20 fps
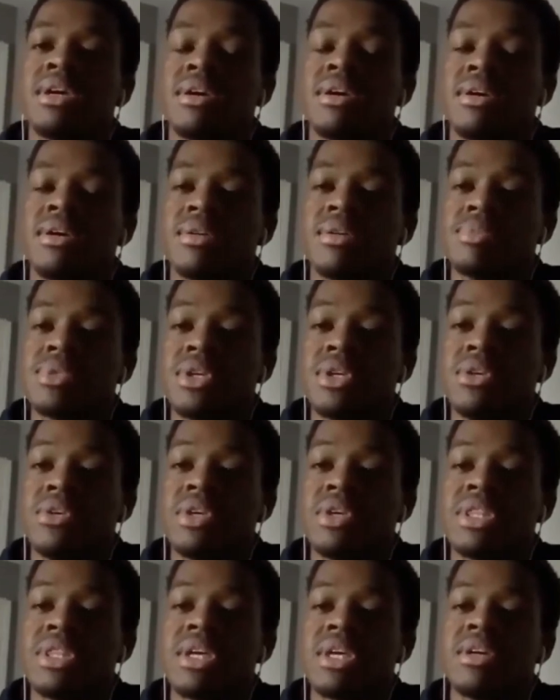So you can
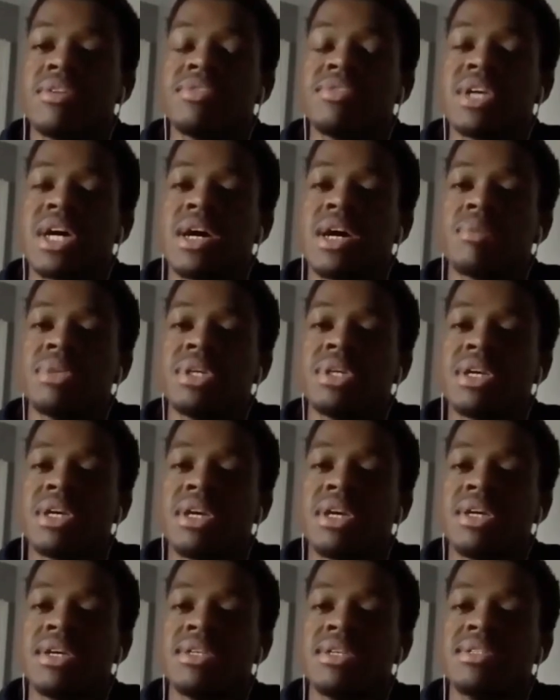think of time decay
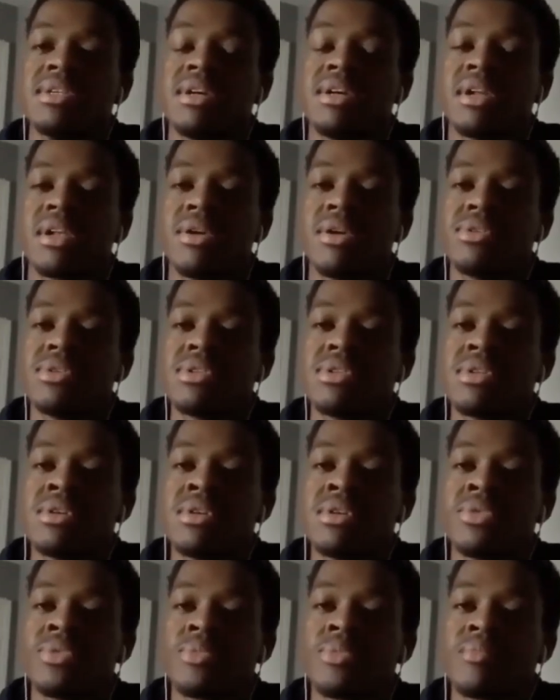as the closer
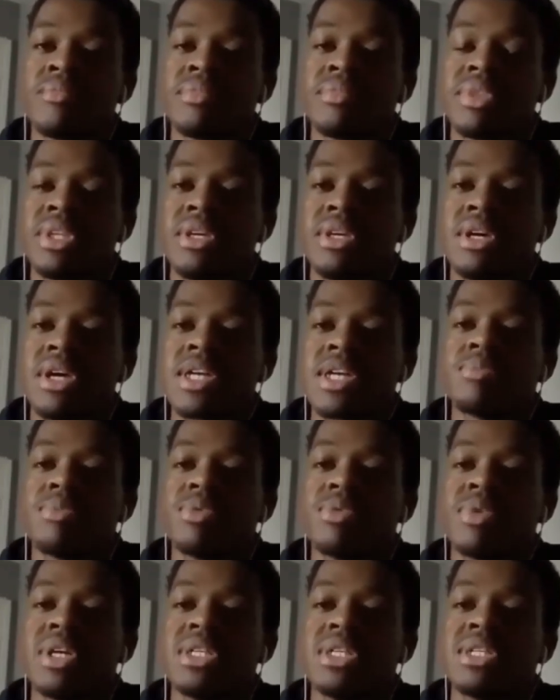the
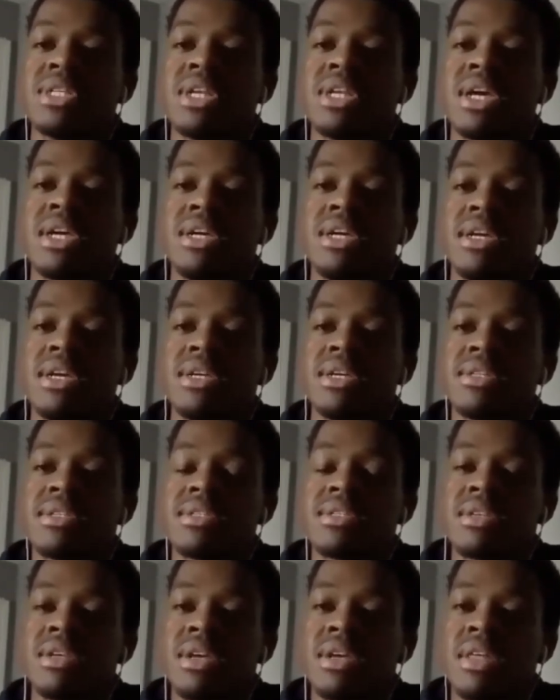expiration date gets,
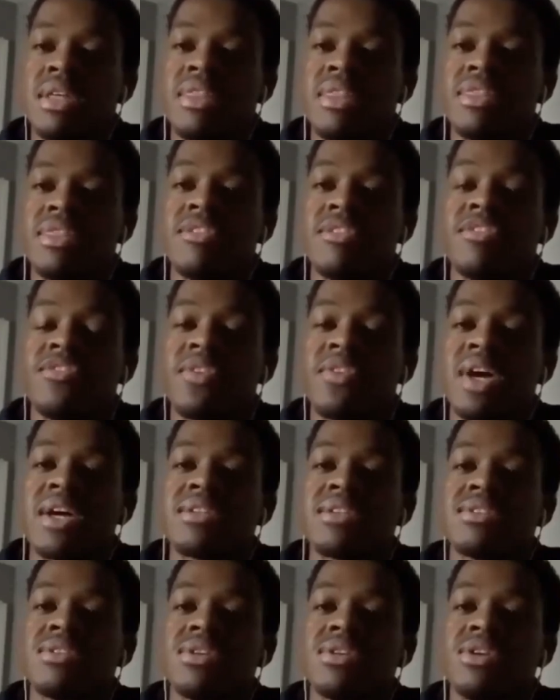the
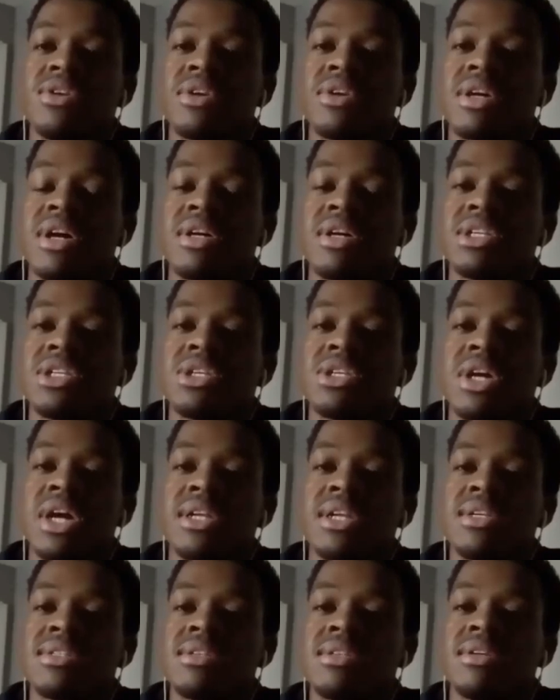faster your contract
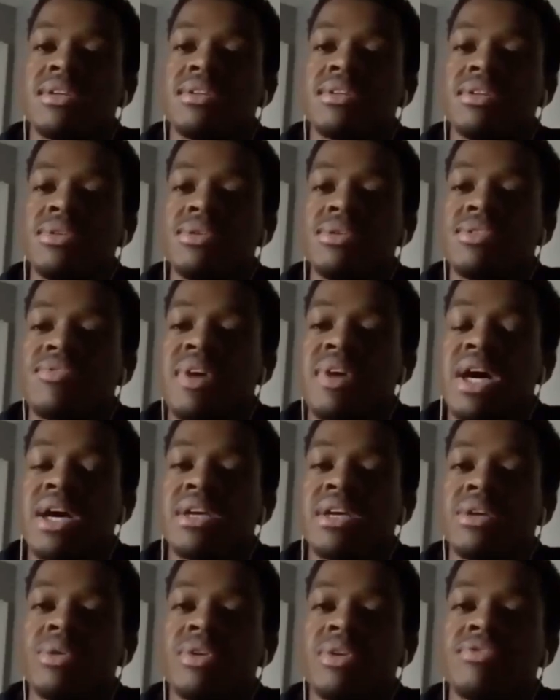is going to lose
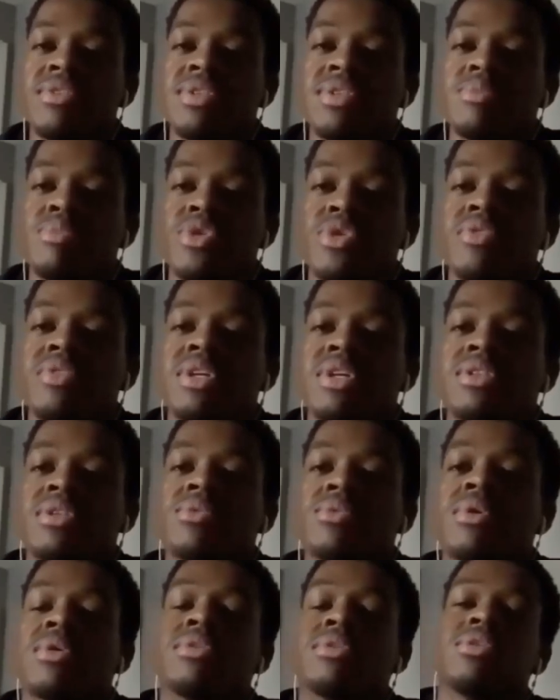value if it's moving in the
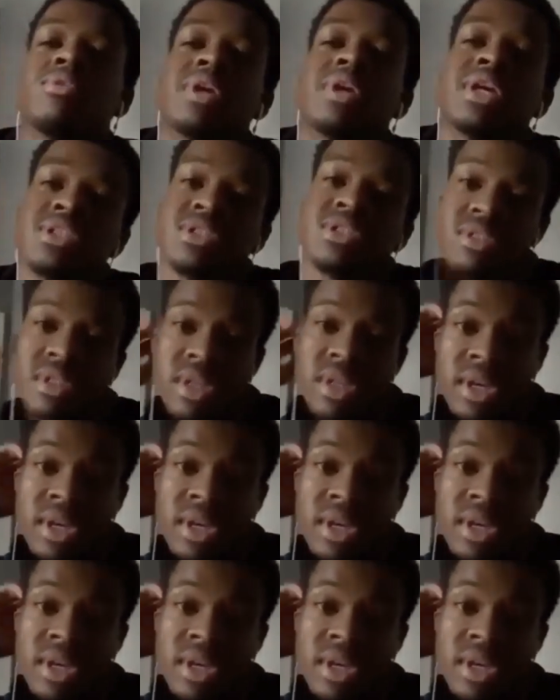wrong direction.